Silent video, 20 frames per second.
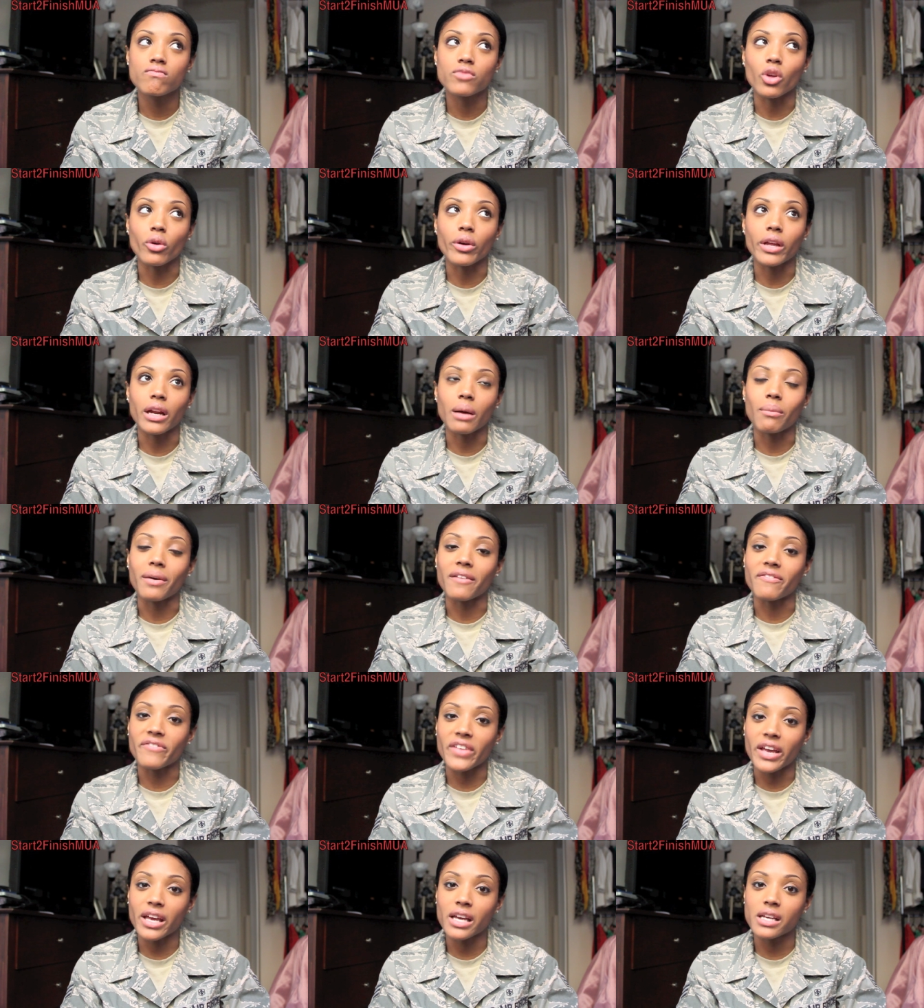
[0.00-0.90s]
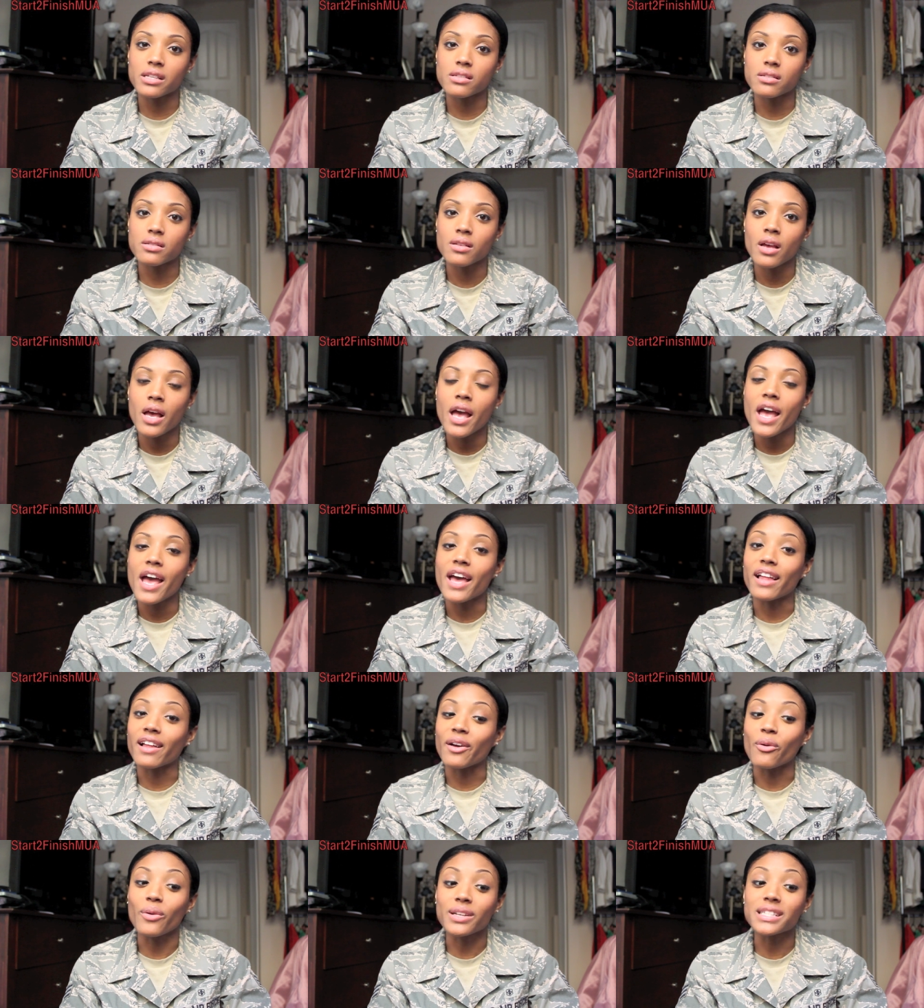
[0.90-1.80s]
And
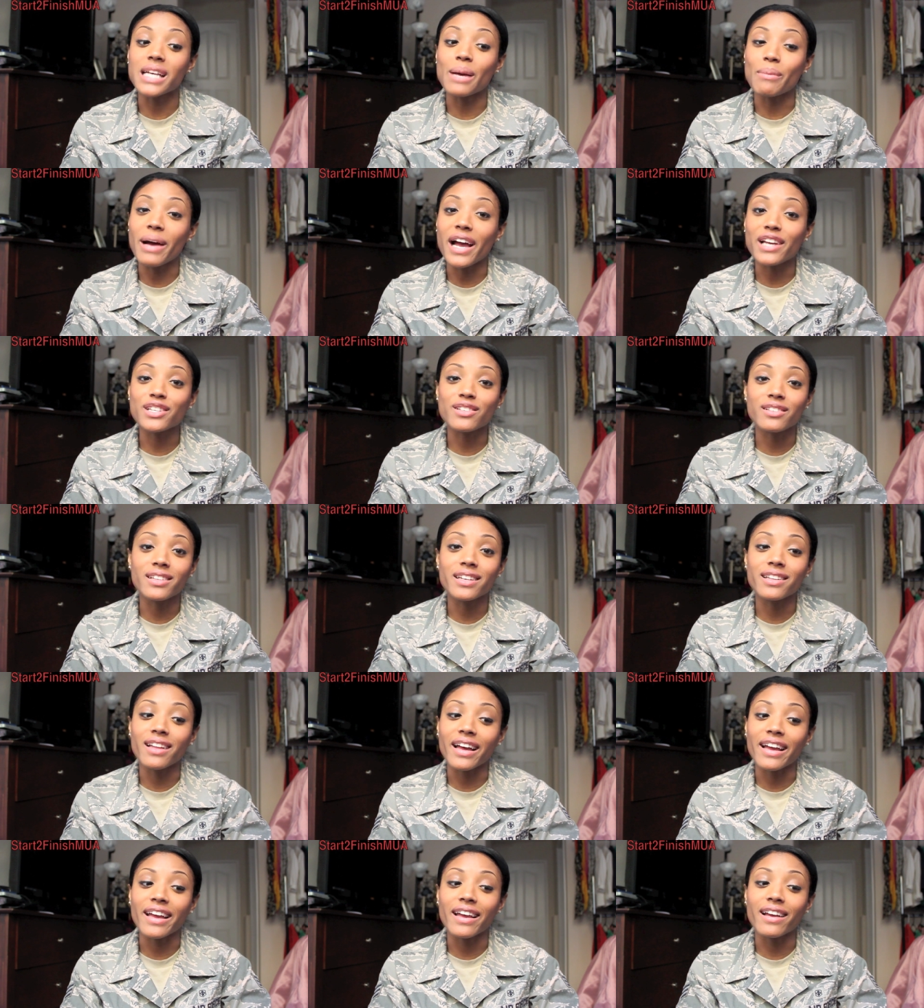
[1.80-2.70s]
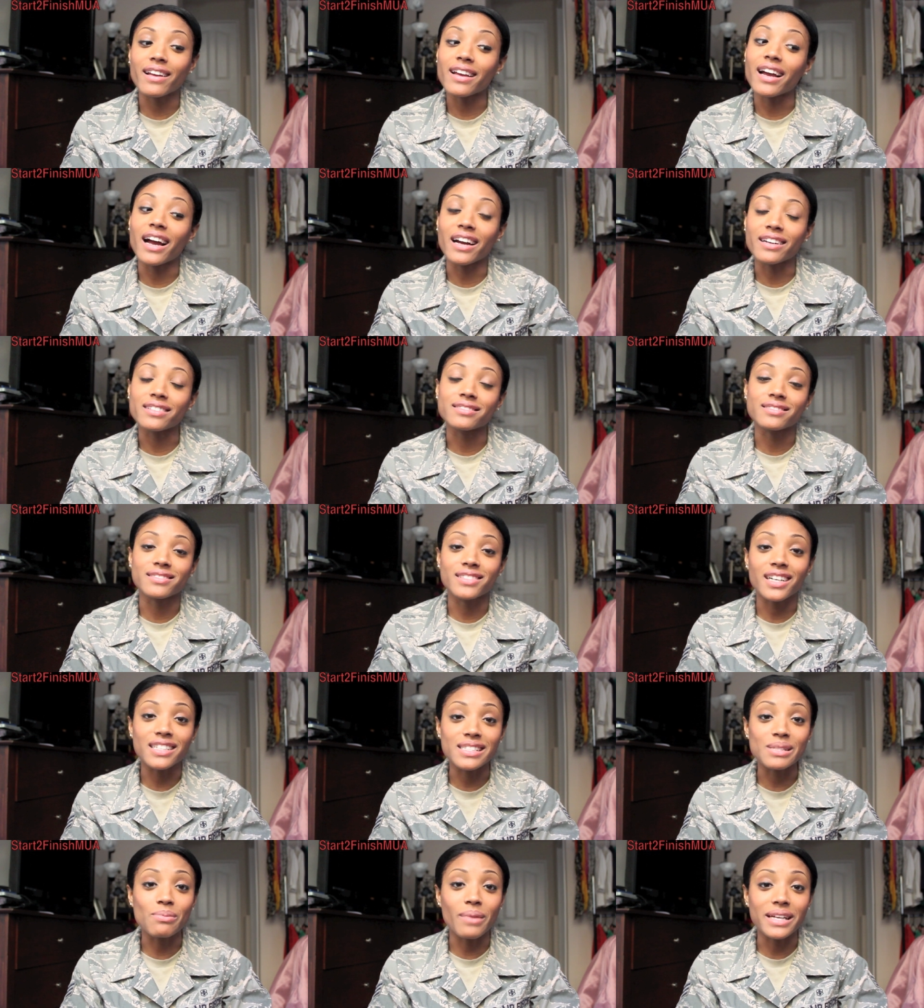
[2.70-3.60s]
like one time I actually I
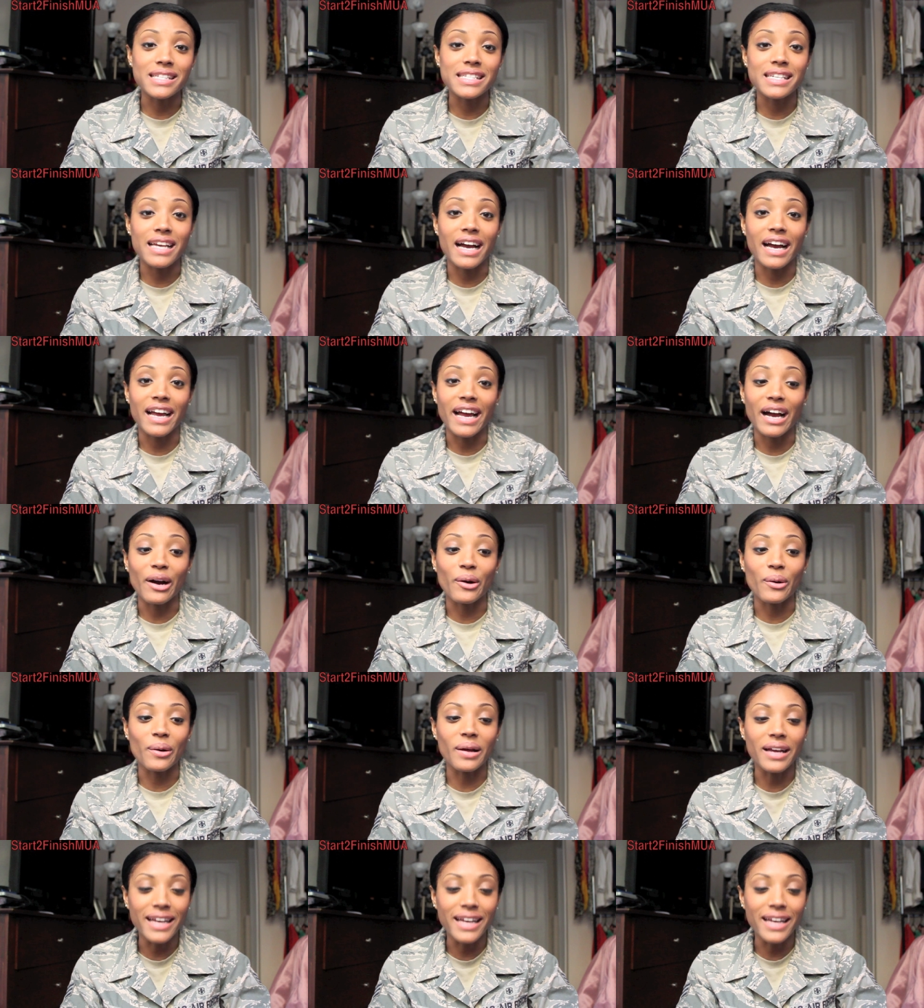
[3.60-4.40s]
cussed my TI out.